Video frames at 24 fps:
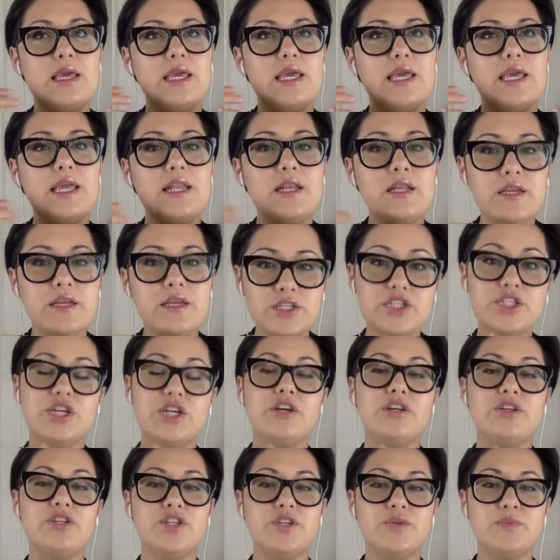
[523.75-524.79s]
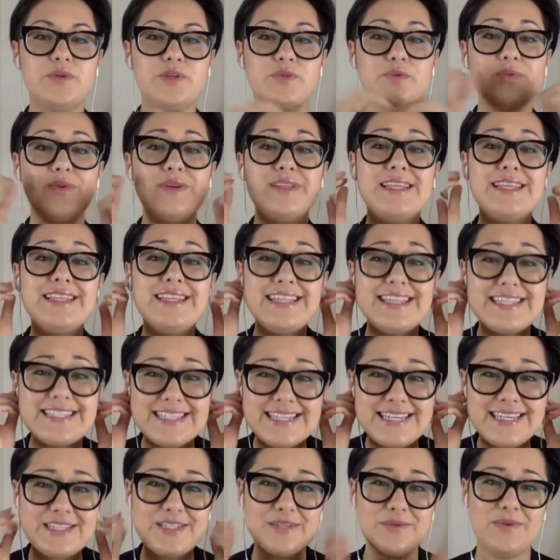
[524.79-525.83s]
in conjunction with really
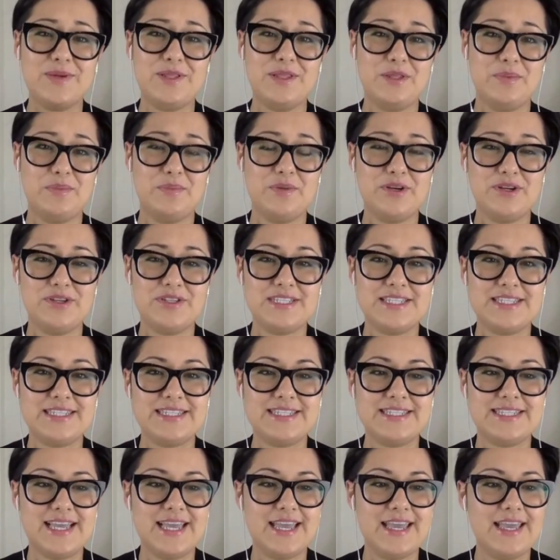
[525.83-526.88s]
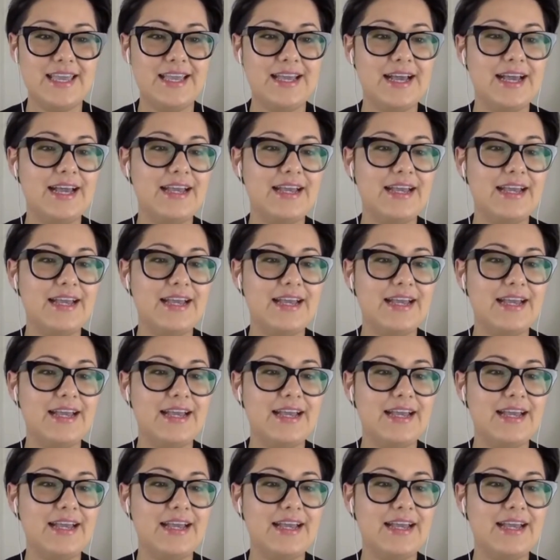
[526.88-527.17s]
listening to what the person's saying,